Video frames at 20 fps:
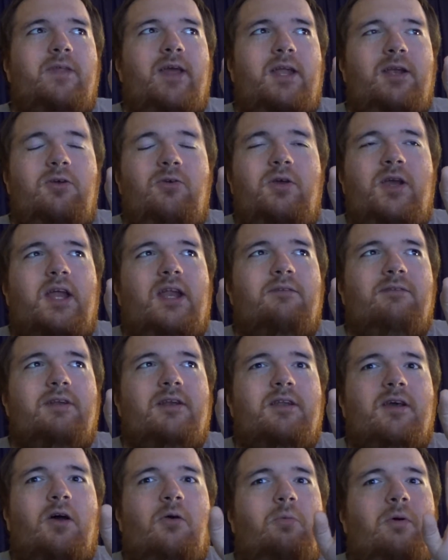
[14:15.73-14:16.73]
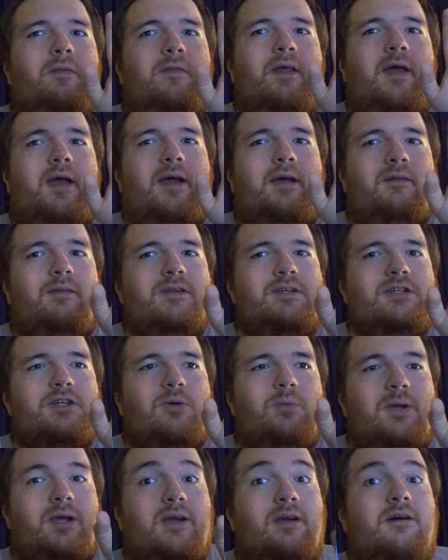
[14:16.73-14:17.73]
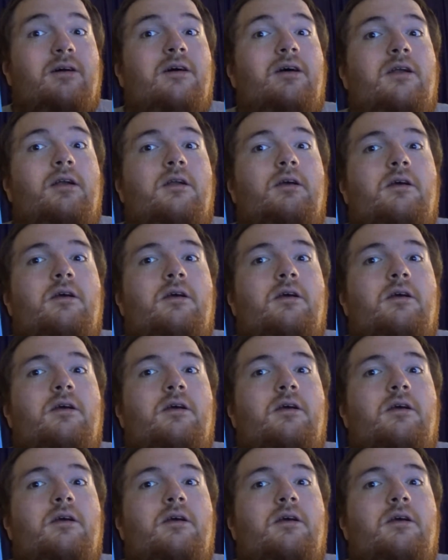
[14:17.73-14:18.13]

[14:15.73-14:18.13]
and you can't even tell what the hell is going on.